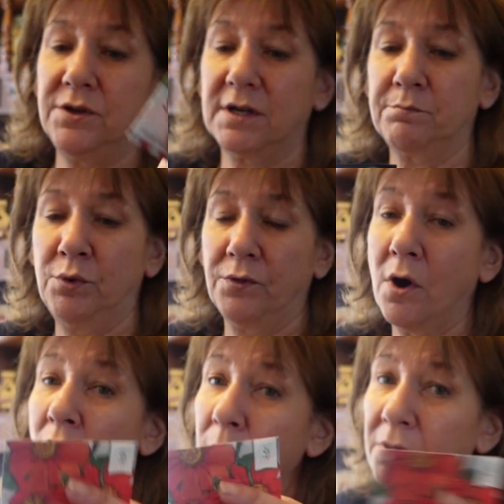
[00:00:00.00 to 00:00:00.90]
can pull the
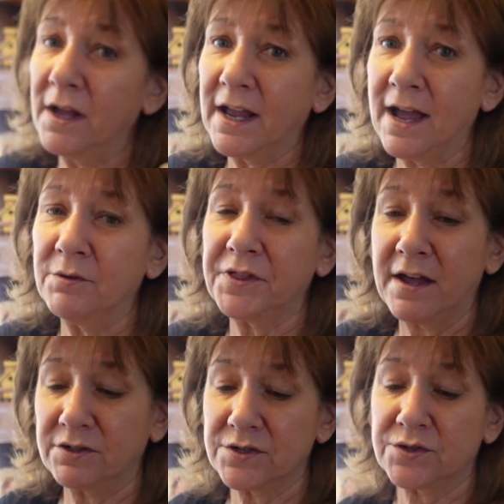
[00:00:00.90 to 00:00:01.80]
whole plug out
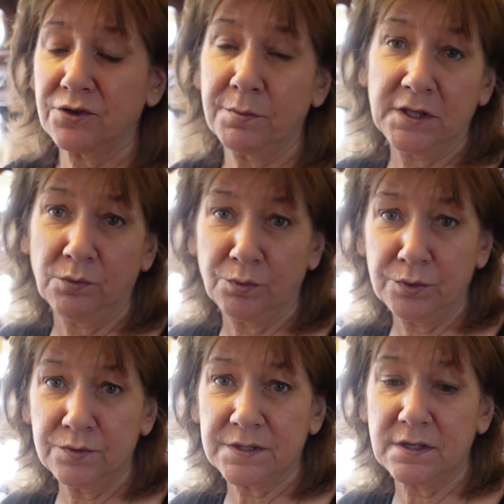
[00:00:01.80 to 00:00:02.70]
without disturbing the
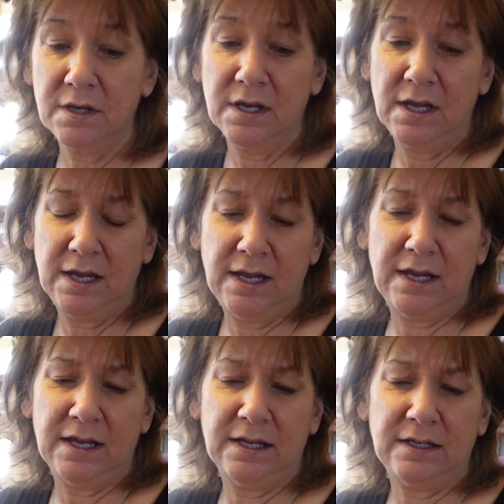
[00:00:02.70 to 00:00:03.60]
roots.
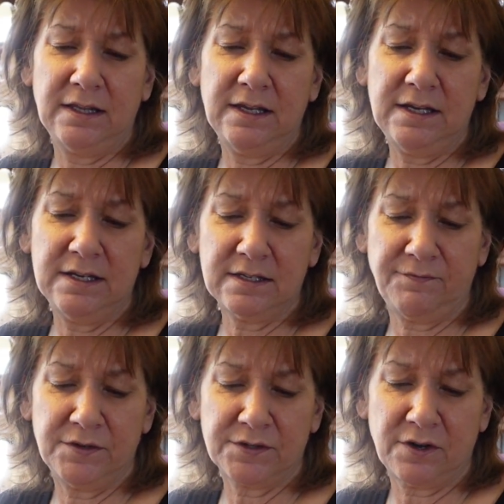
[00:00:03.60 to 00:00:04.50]
And these,
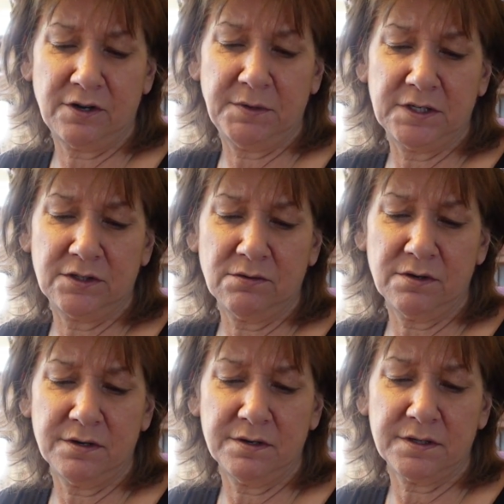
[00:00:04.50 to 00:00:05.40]
if you start them
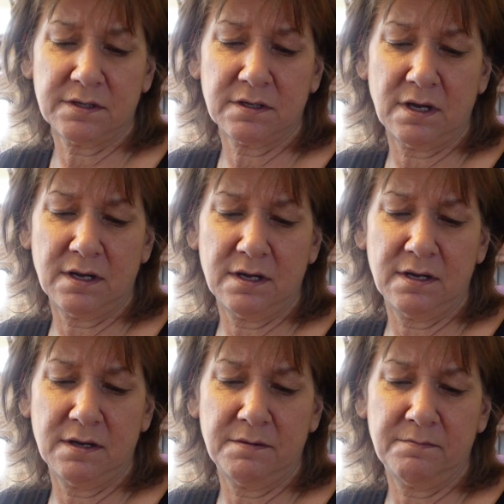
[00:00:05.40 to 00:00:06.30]
indoors,
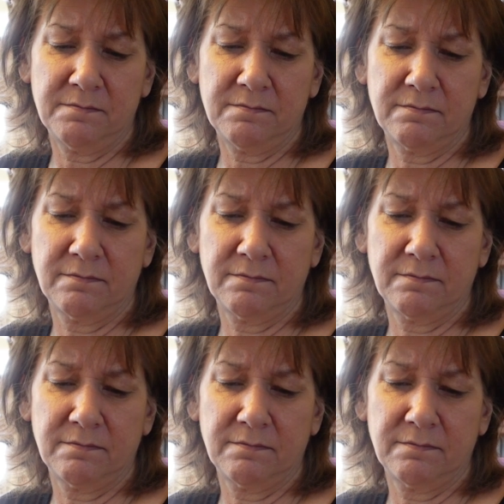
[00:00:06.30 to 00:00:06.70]
and